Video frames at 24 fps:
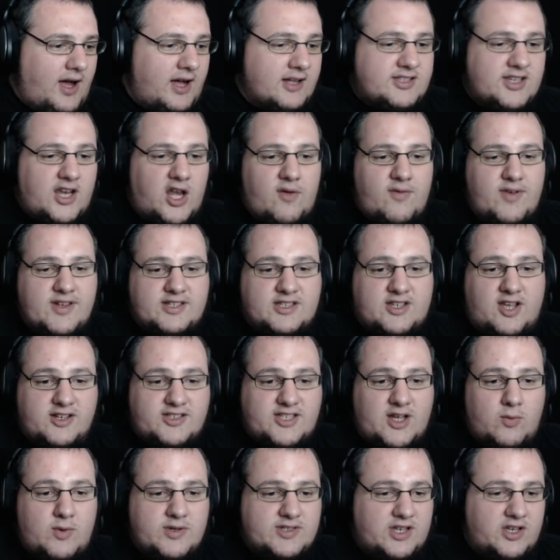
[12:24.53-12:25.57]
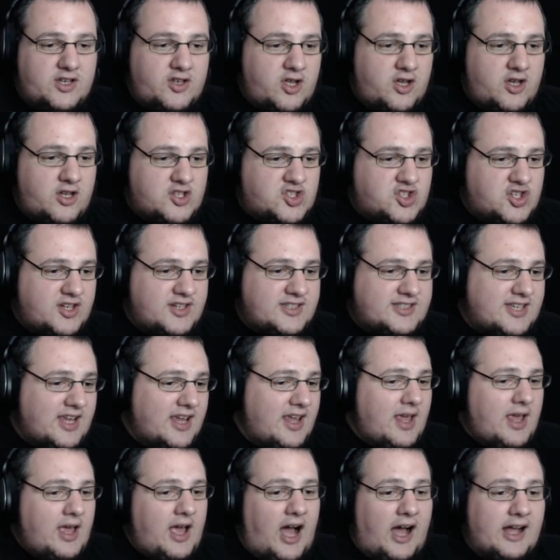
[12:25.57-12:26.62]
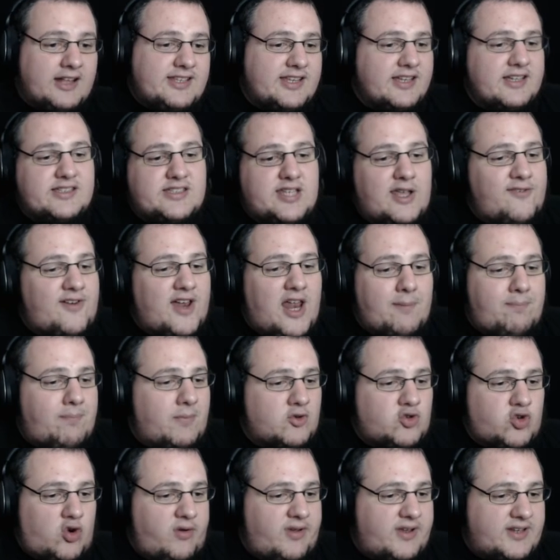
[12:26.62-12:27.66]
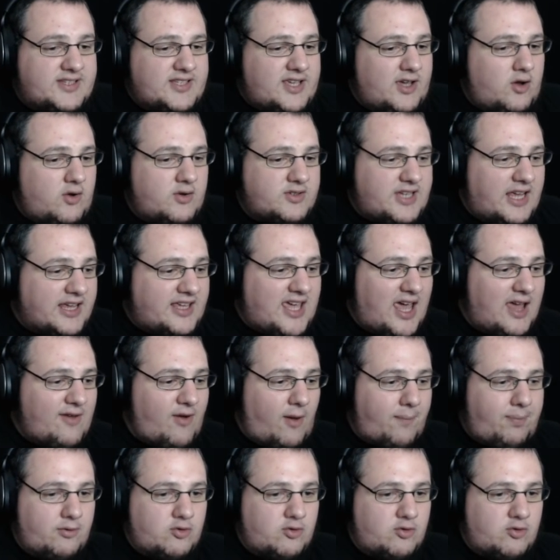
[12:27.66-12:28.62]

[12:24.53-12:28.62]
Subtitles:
I don't know if it's because I wasn't nurtured. I didn't develop my drawing skills. I gave